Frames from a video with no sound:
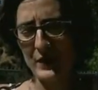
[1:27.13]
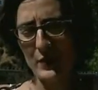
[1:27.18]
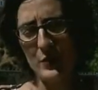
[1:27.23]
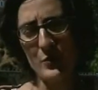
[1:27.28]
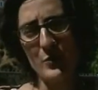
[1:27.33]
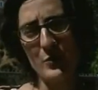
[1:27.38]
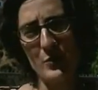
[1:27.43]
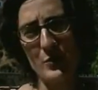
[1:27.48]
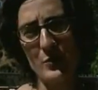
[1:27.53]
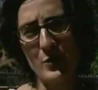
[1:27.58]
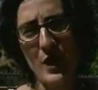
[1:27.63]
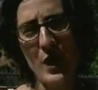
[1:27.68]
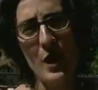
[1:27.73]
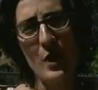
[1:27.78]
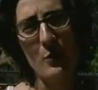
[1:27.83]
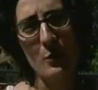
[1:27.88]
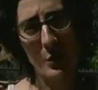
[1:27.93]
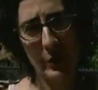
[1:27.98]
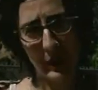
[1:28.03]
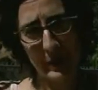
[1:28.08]
who
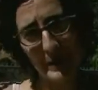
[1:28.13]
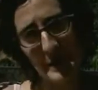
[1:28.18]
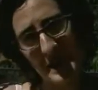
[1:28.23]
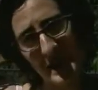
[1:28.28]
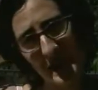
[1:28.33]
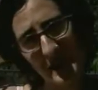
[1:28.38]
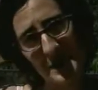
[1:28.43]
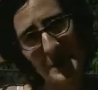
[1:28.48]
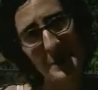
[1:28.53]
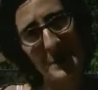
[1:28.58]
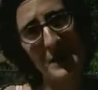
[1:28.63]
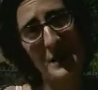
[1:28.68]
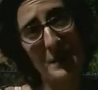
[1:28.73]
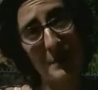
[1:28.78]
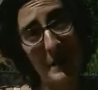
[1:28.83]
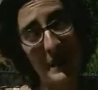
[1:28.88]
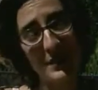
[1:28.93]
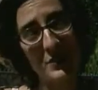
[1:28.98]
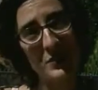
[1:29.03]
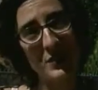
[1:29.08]
were obsessed with The
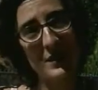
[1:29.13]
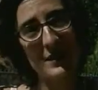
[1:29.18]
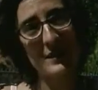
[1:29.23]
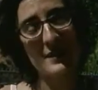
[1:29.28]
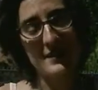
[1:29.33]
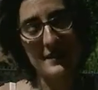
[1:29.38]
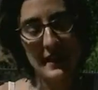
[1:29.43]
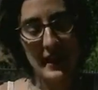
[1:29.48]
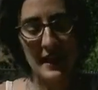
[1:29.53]
Matrix,